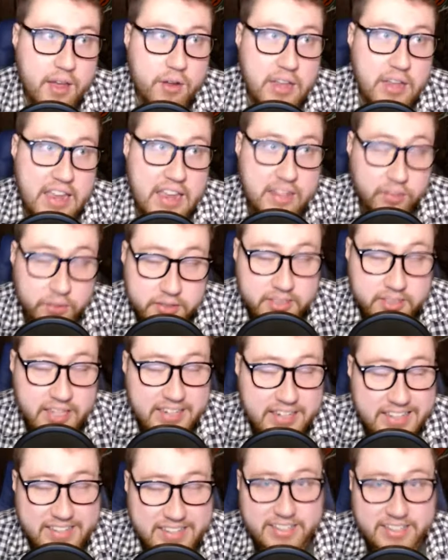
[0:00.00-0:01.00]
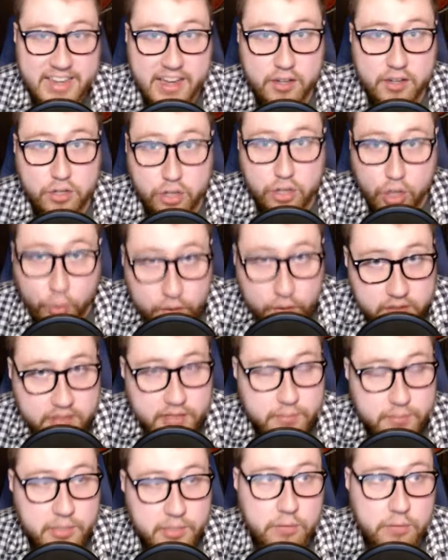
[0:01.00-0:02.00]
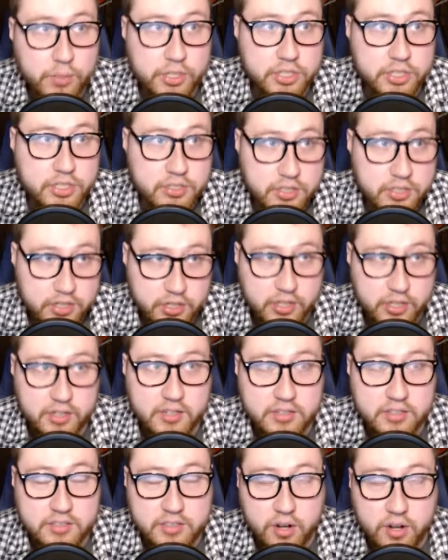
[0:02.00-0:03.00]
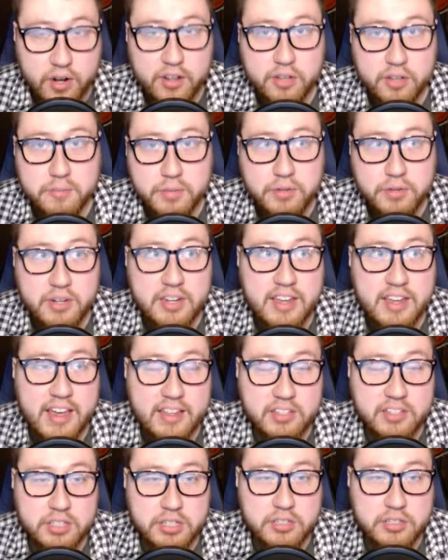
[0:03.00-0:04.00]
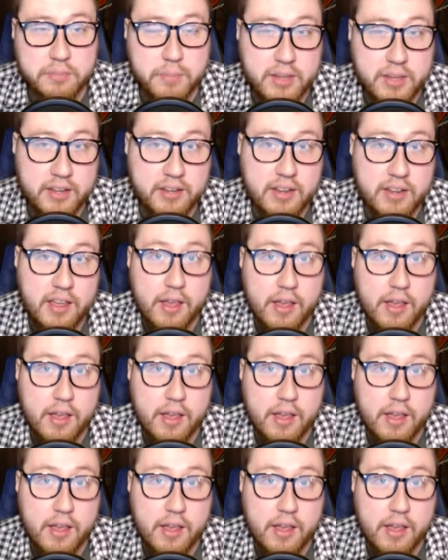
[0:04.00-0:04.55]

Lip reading: It looks like he's not going to be, which is good because Darnell Mooney has just been